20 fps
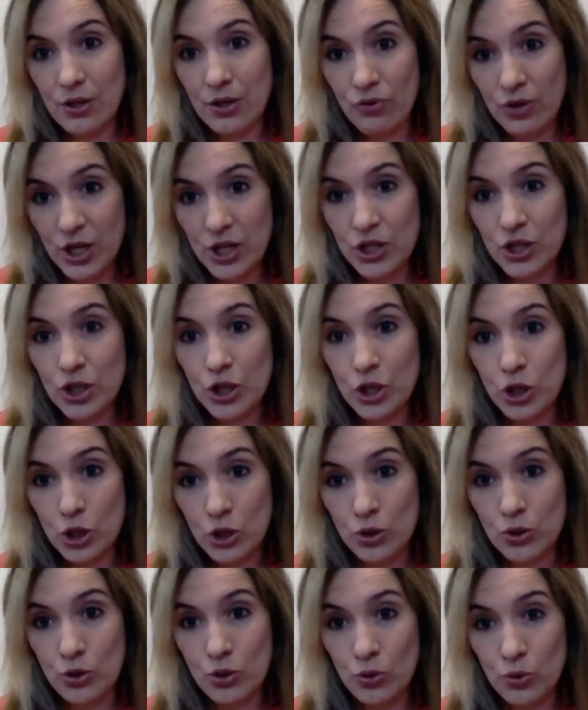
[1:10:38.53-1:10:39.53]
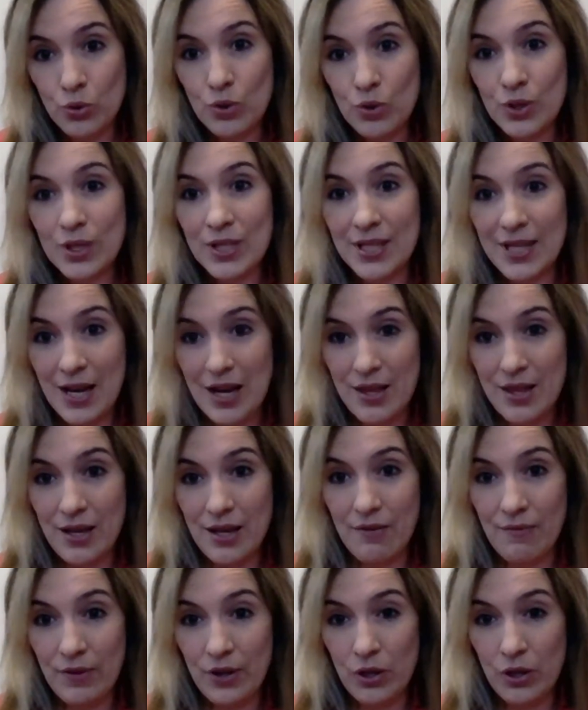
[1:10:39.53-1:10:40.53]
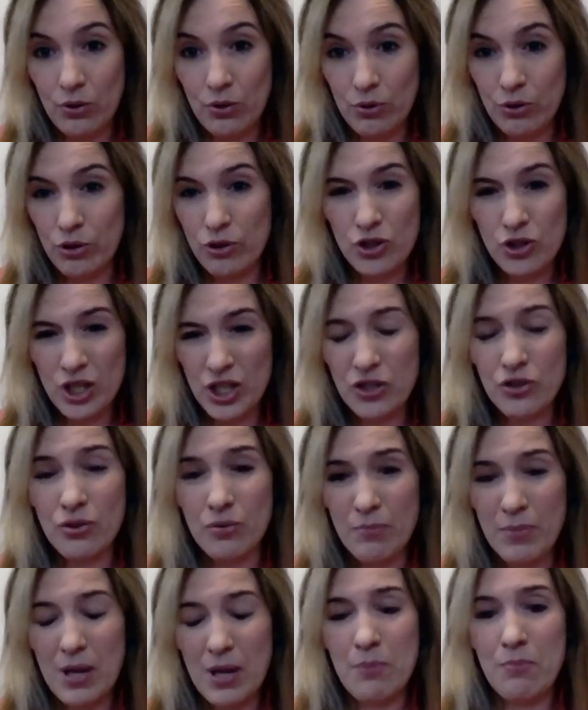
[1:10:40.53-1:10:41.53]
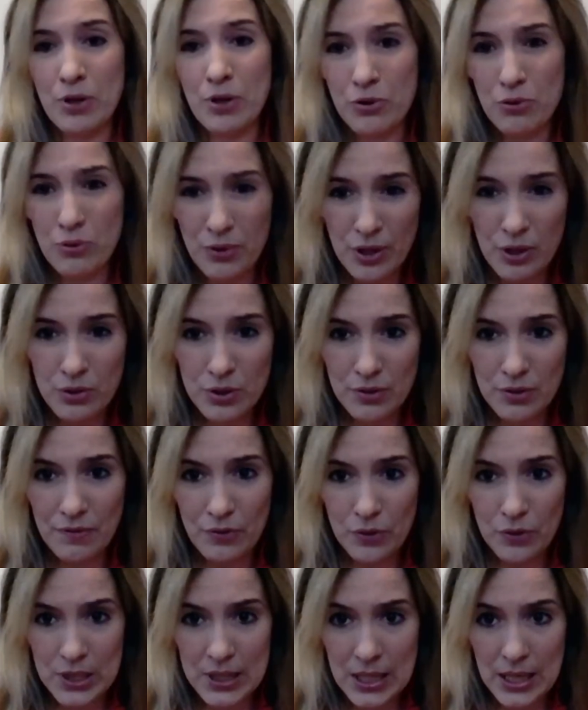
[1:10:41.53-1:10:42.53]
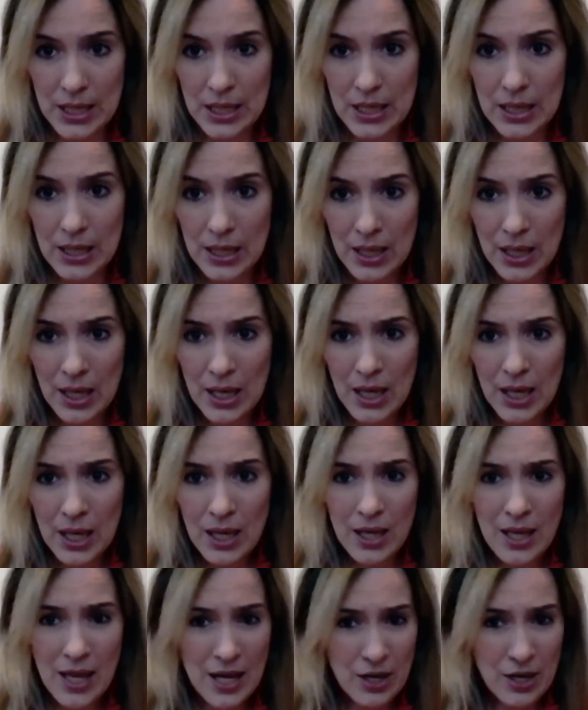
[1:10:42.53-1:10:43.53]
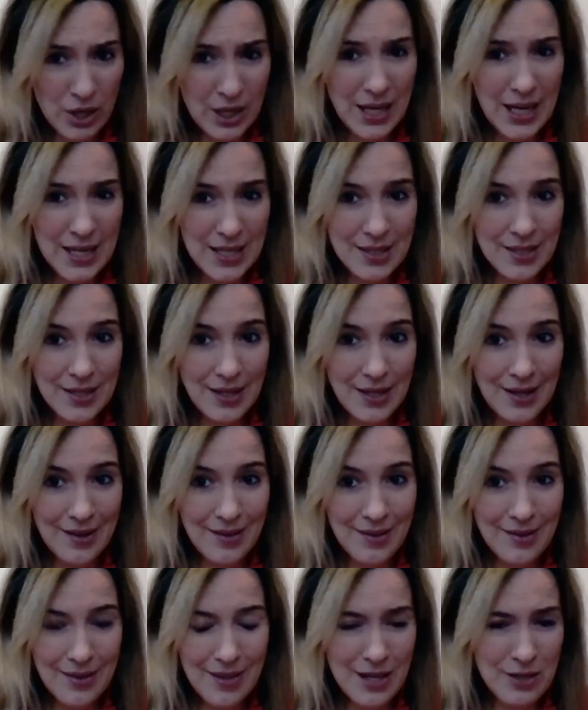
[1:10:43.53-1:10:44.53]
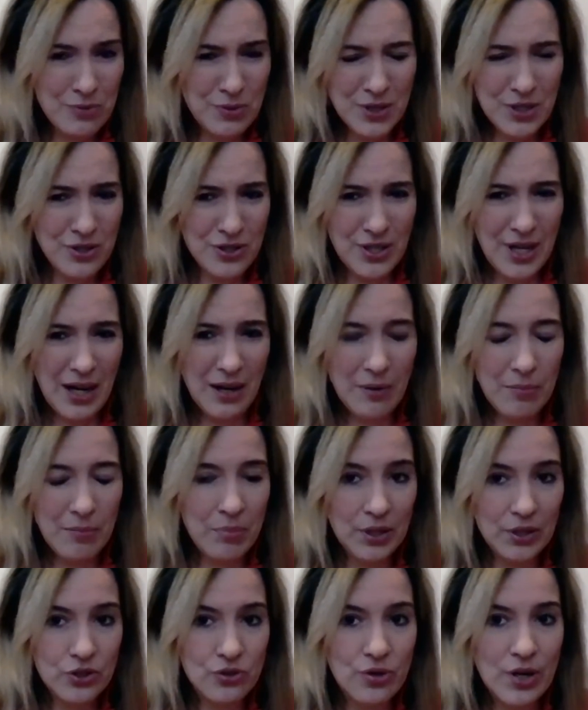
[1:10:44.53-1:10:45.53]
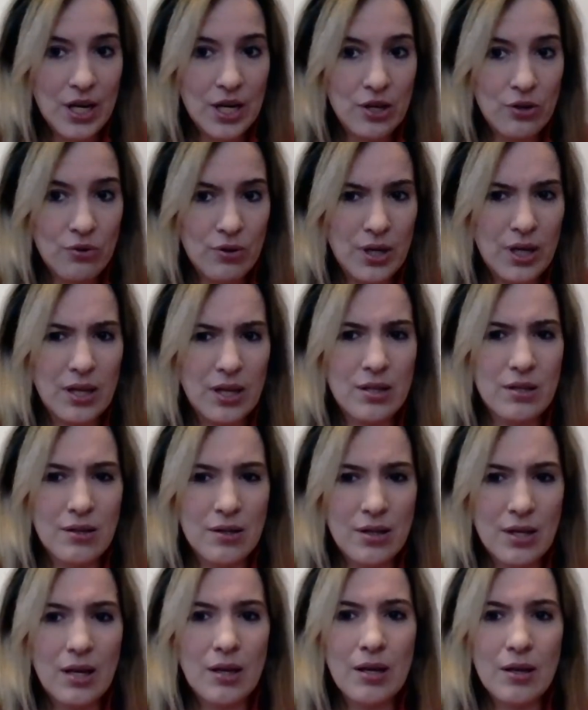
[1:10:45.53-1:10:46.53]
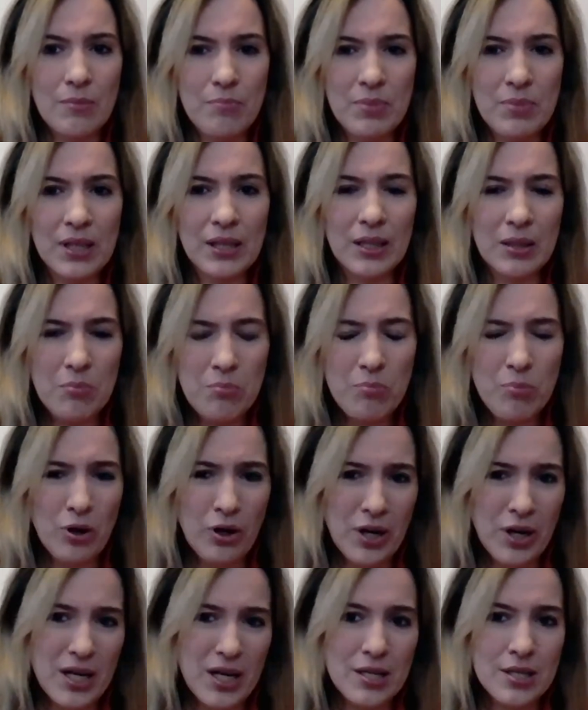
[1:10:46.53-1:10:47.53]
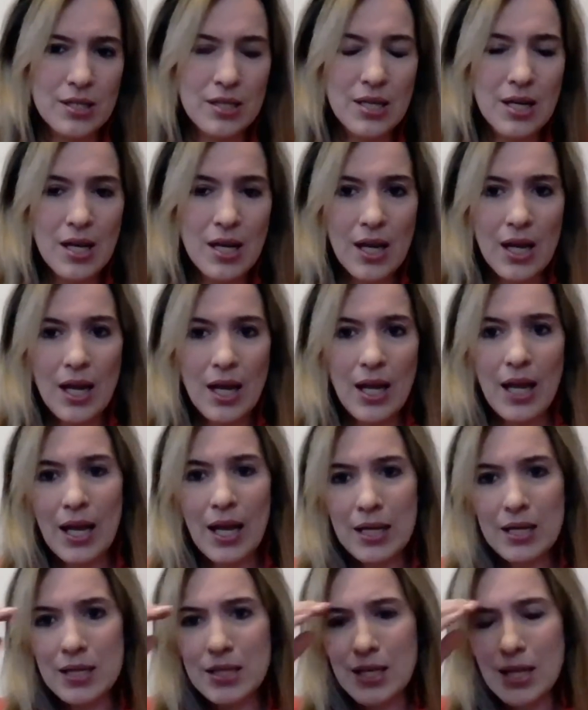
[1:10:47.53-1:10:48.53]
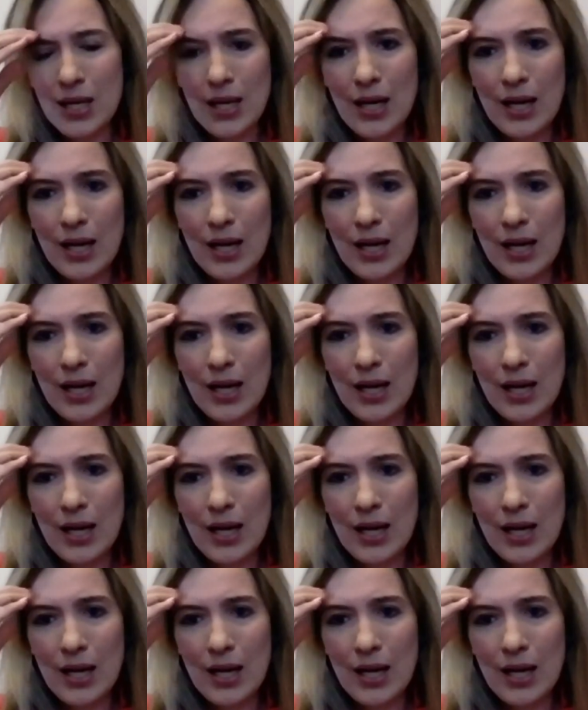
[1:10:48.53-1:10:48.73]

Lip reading: regions to say their view. Just remember 2014 and Odessa. This was terrible trade union building burnings, and